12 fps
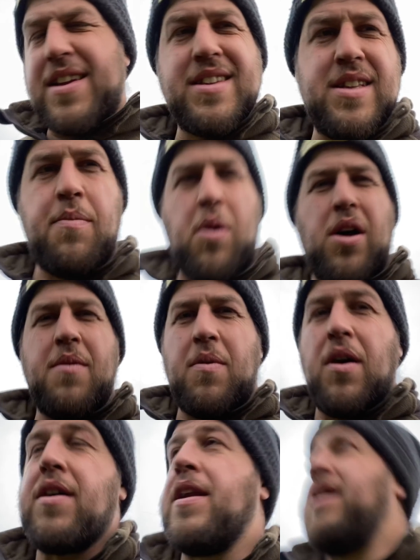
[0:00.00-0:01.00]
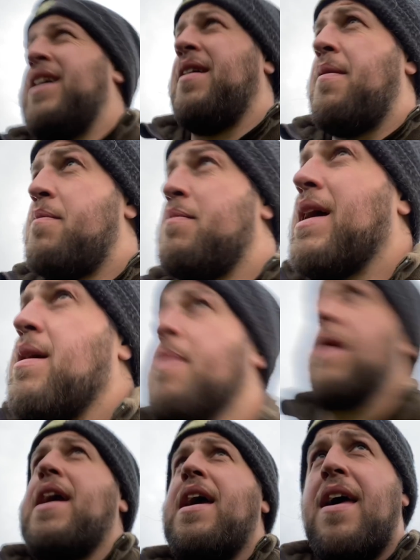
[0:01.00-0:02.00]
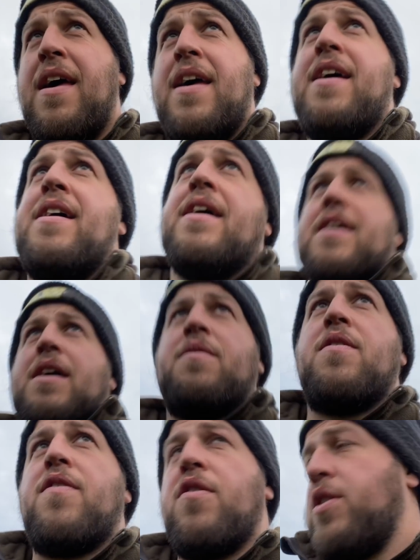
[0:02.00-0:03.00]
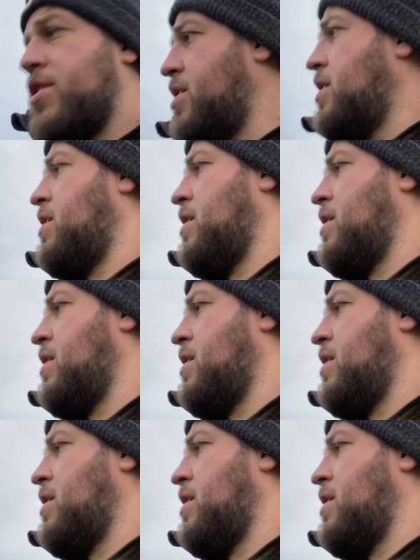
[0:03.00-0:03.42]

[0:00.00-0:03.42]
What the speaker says: in the pipeline maybe come to fruition.